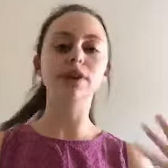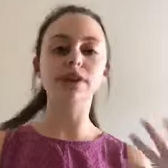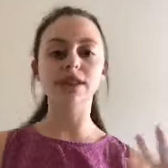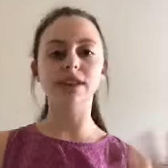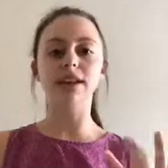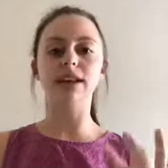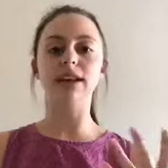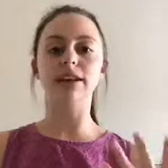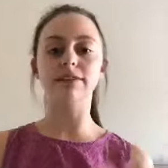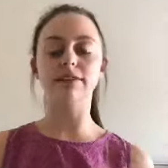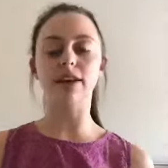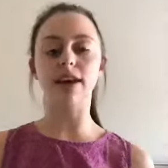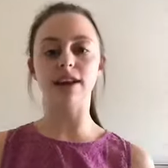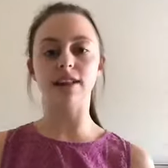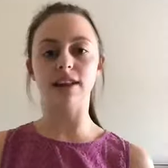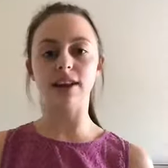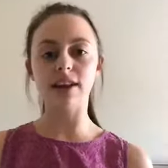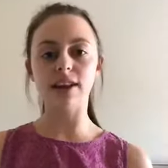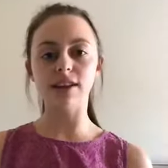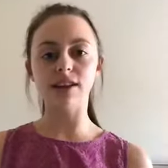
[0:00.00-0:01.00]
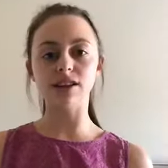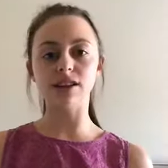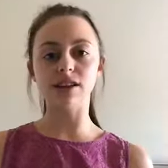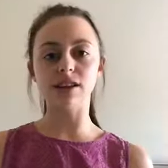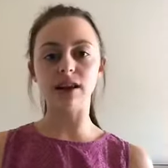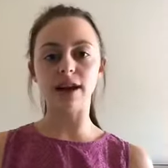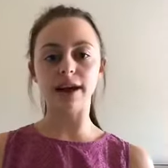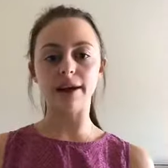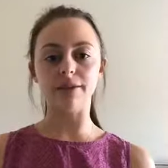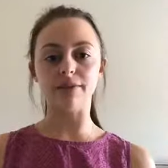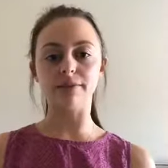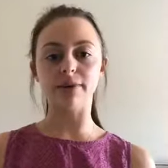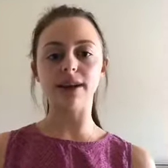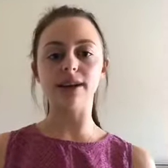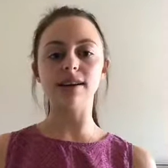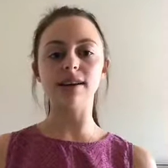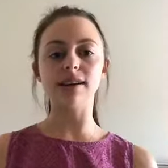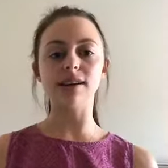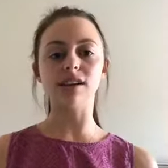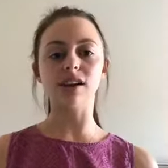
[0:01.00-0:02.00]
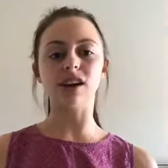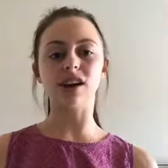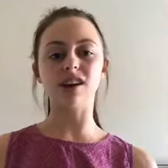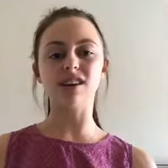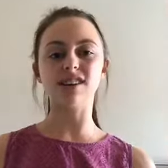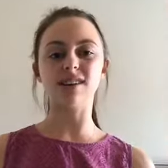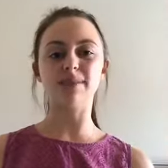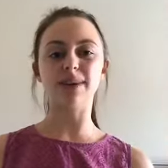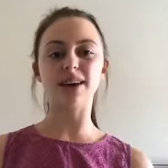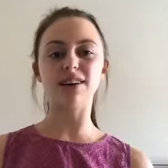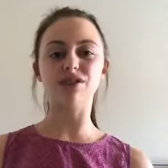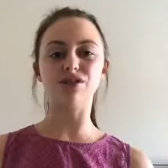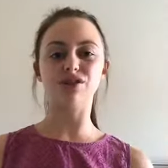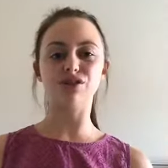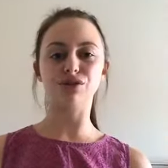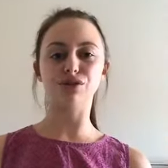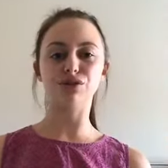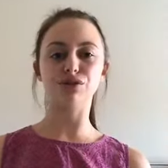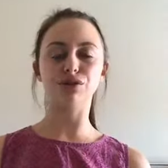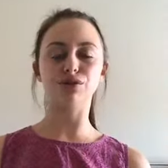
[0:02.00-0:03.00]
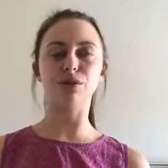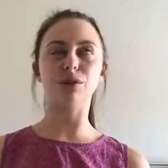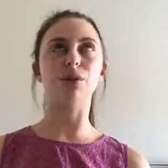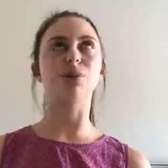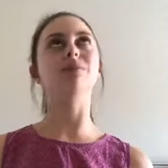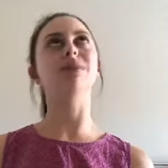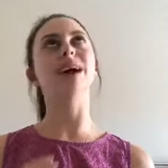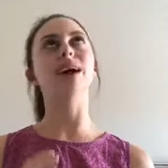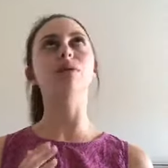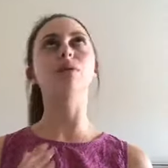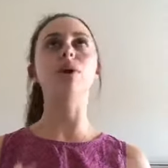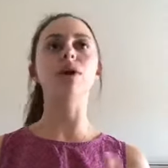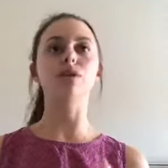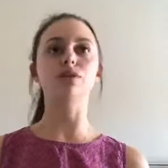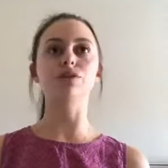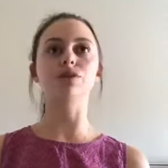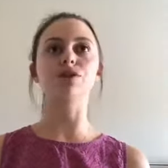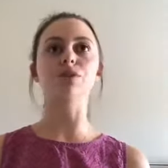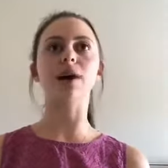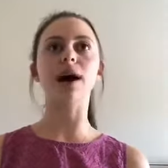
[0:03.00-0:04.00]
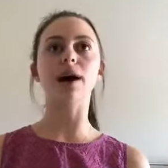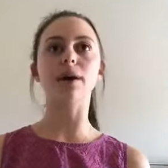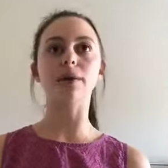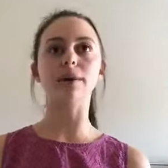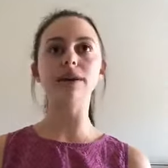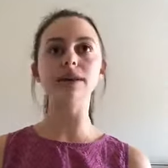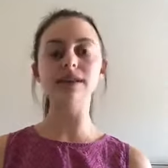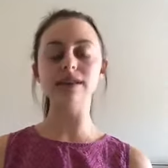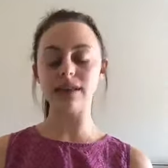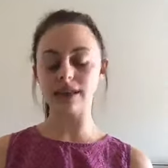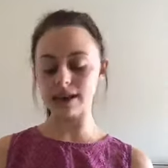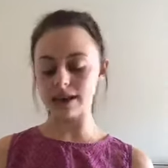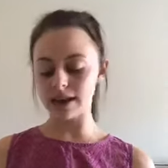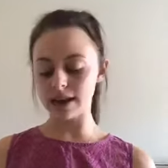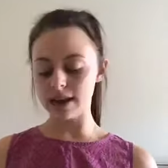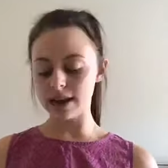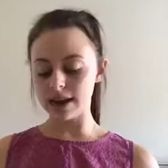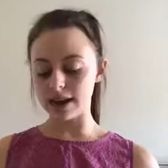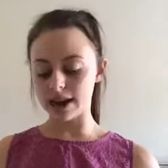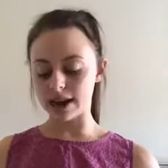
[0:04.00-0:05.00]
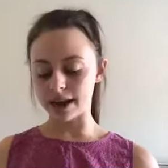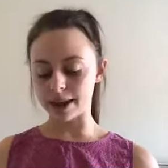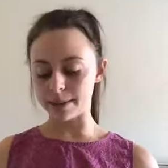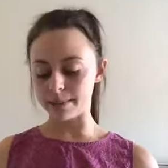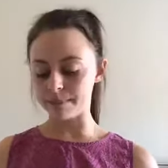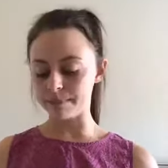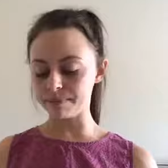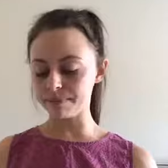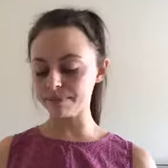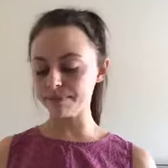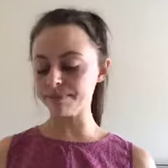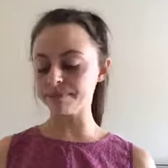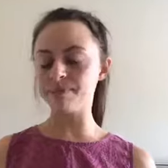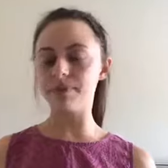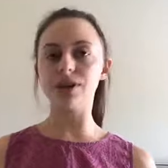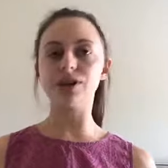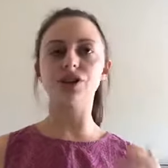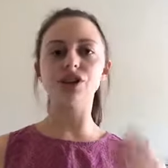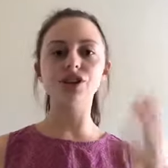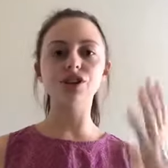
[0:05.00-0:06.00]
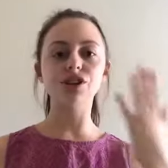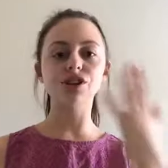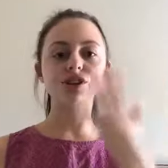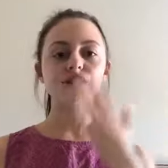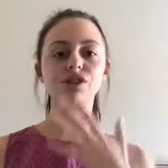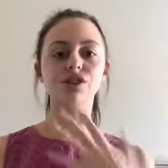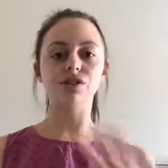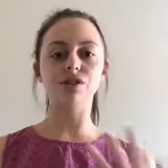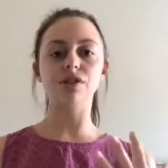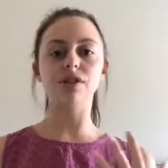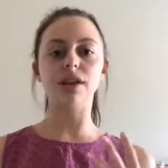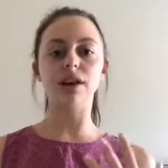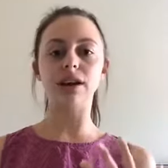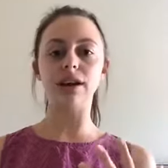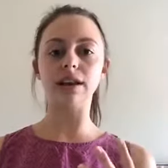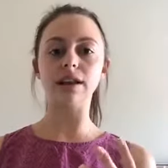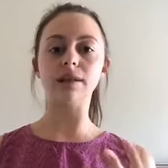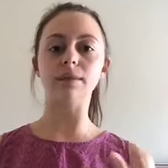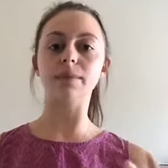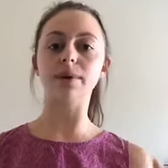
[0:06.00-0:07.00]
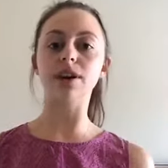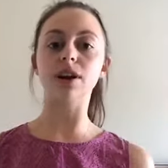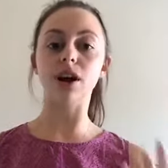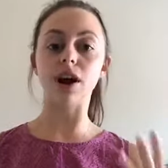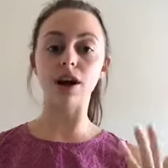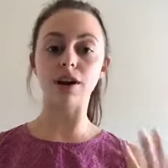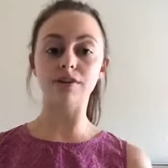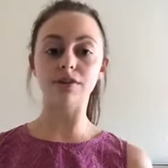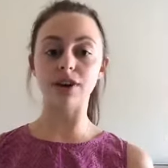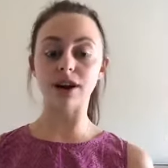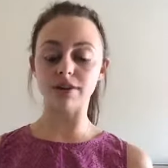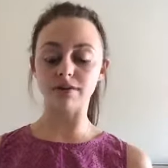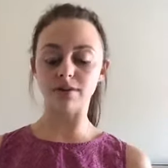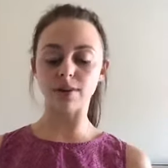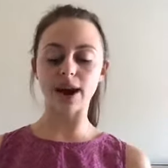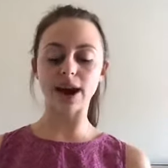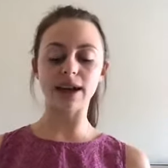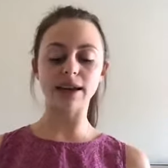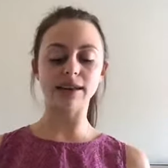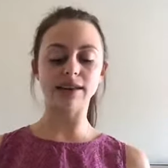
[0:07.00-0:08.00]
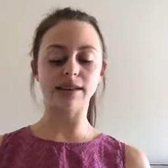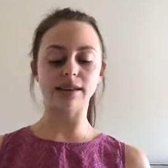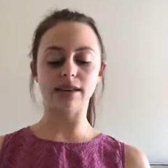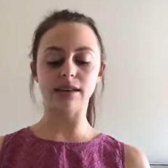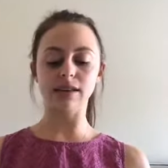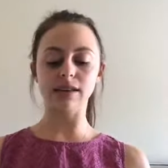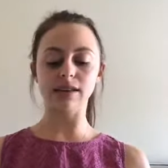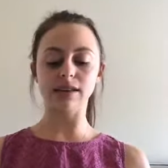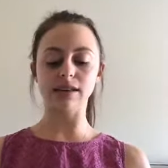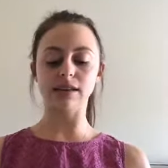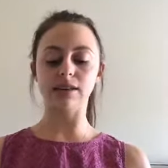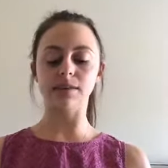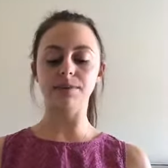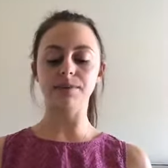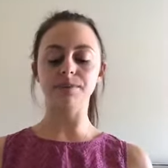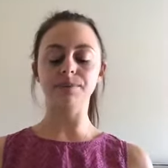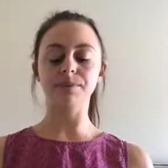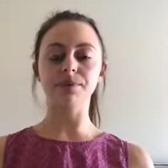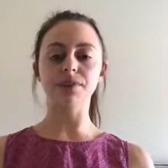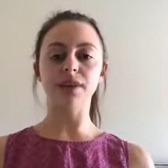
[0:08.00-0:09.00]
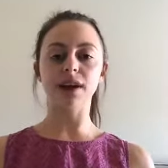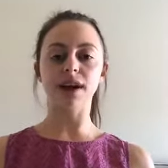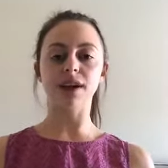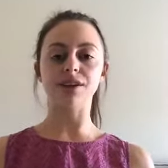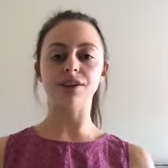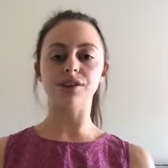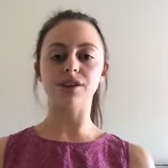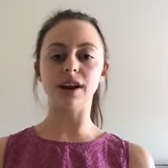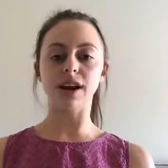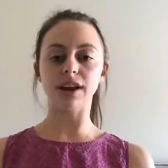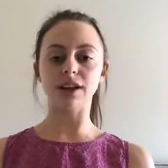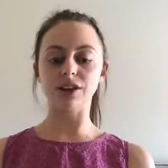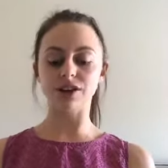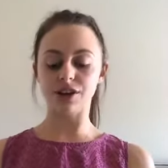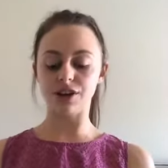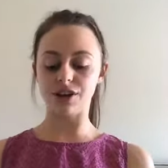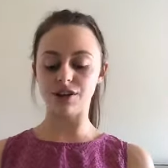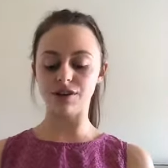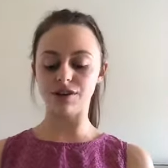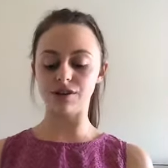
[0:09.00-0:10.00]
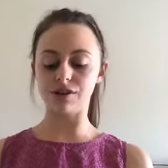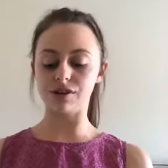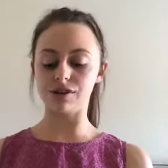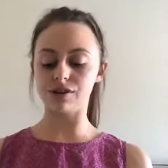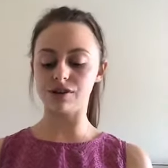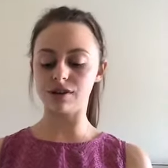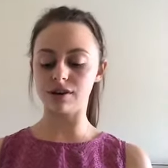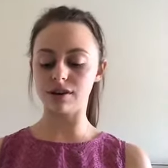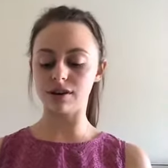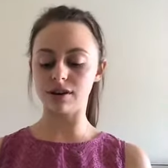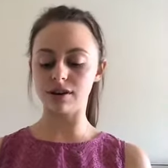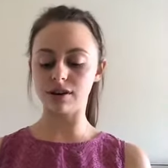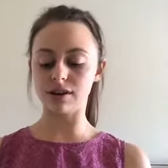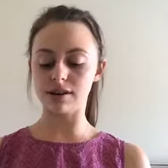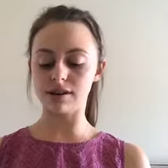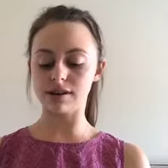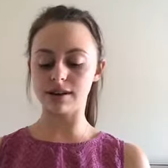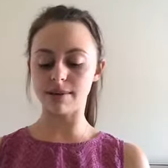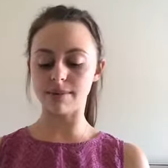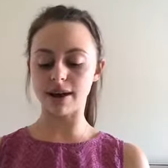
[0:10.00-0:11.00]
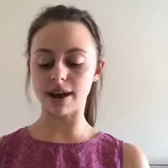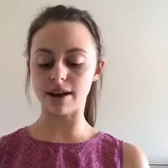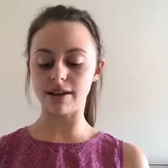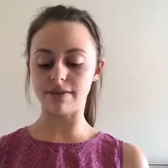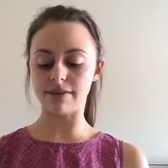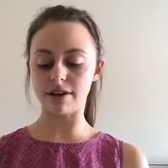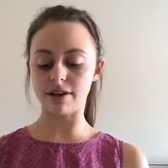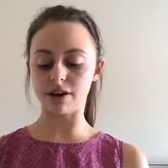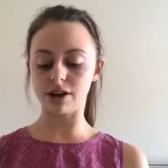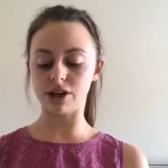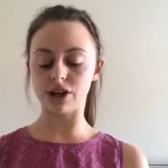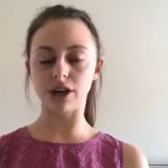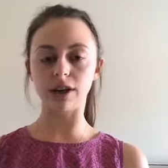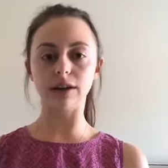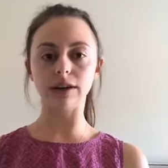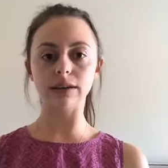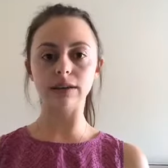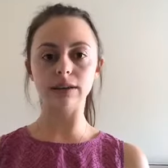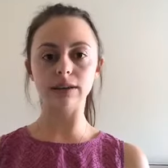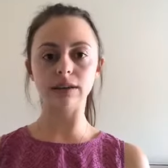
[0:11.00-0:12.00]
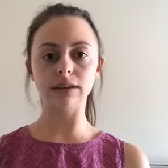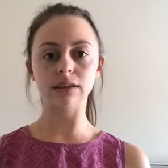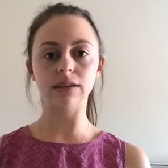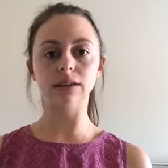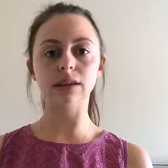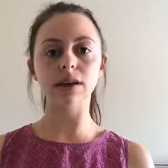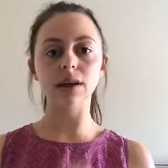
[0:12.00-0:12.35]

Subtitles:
personally find that it's the redness lasts about 1 or 2 hours. But just to soothe it a little bit after I've waxed it, I do like to use some aloe vera gel,